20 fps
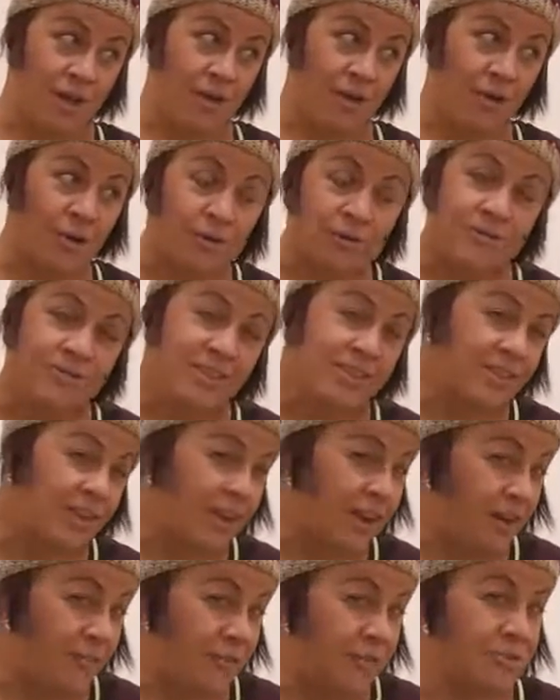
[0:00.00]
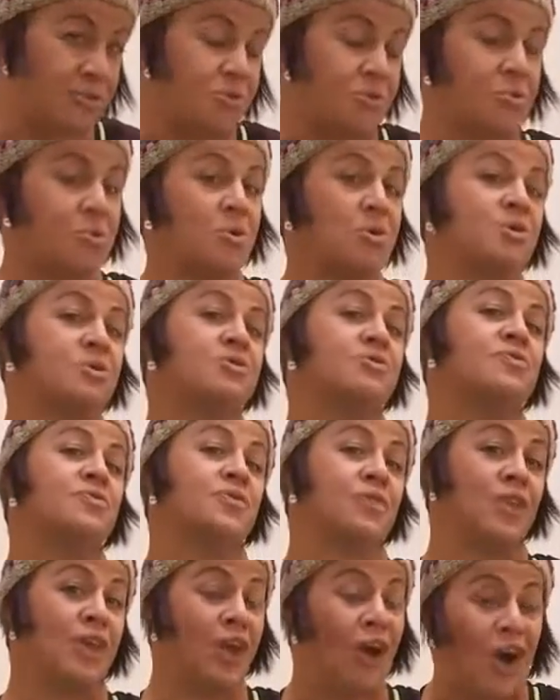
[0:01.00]
hosting the Governor's Awards for
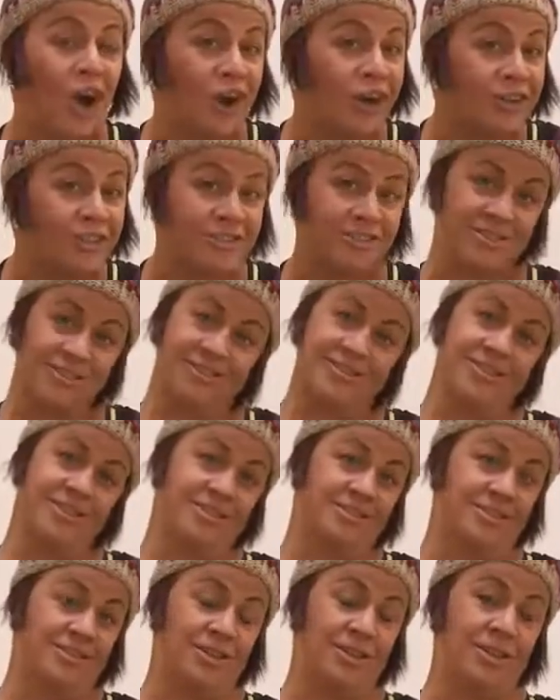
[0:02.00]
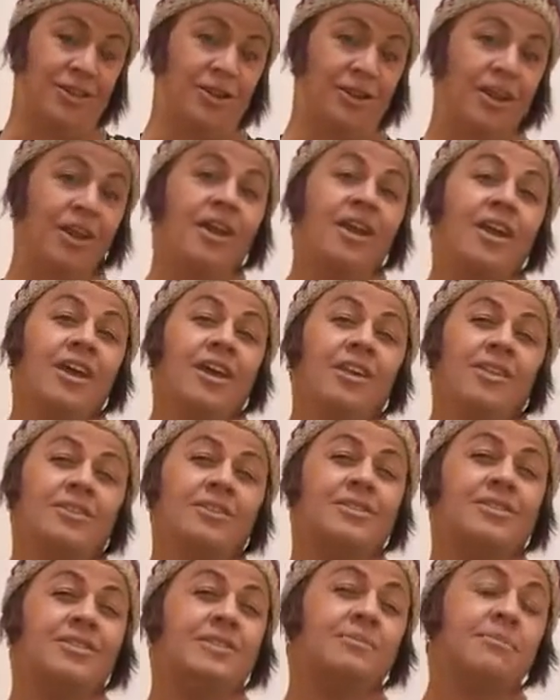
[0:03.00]
the Arts this year. This
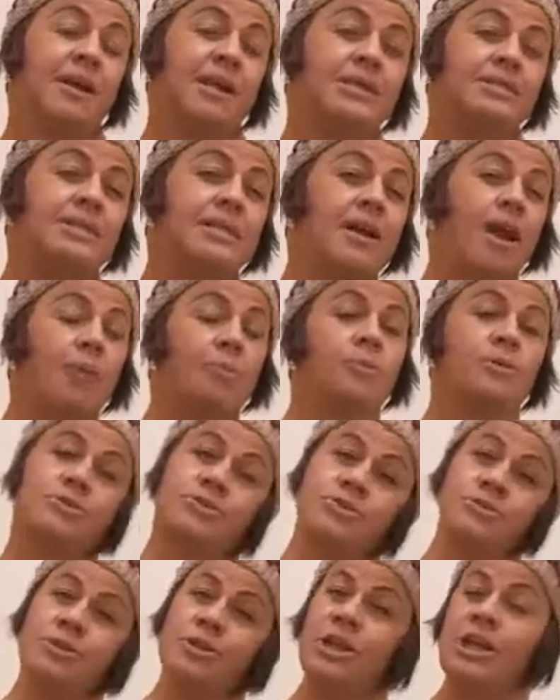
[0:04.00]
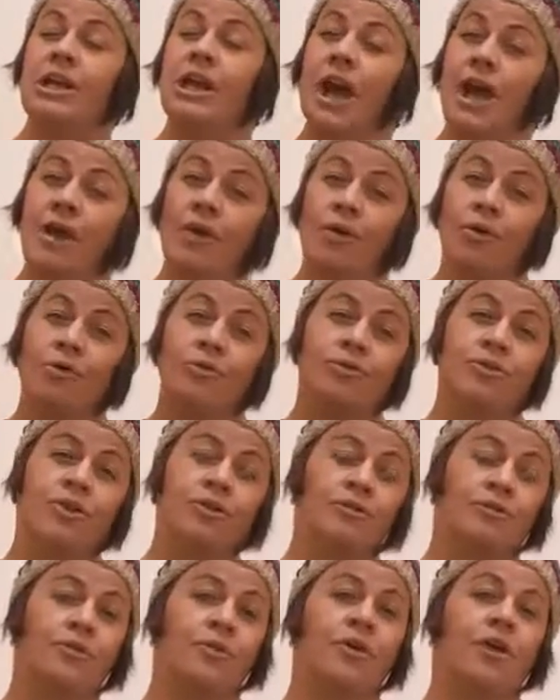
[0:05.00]
is an amazing opportunity not only
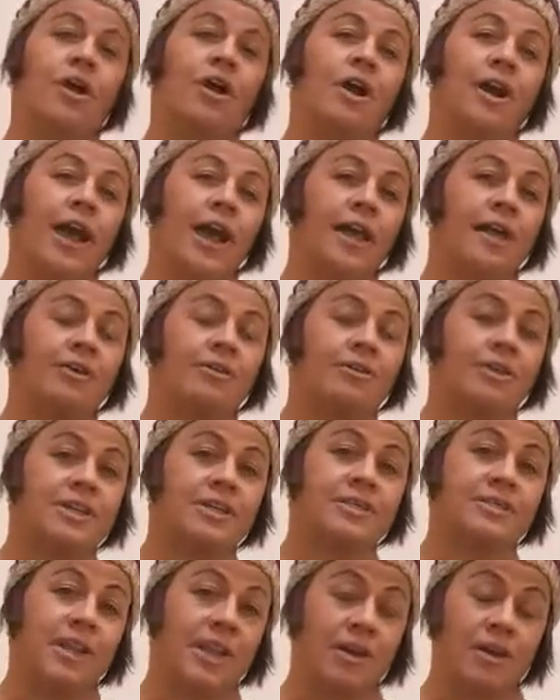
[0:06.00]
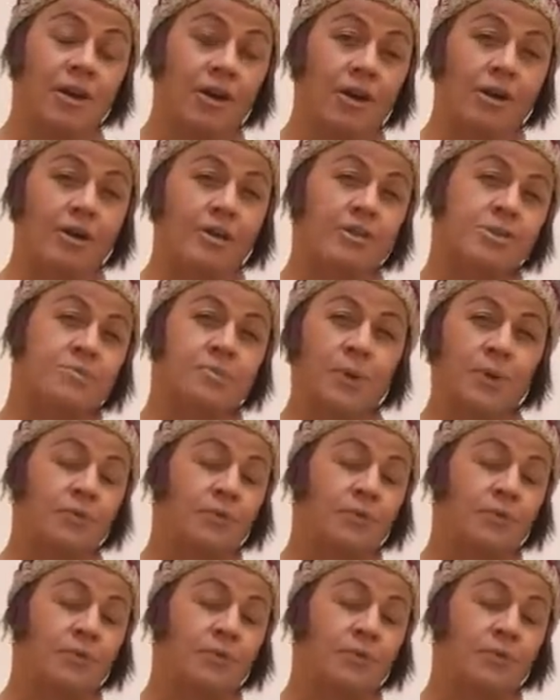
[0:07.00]
for our galleries and artists,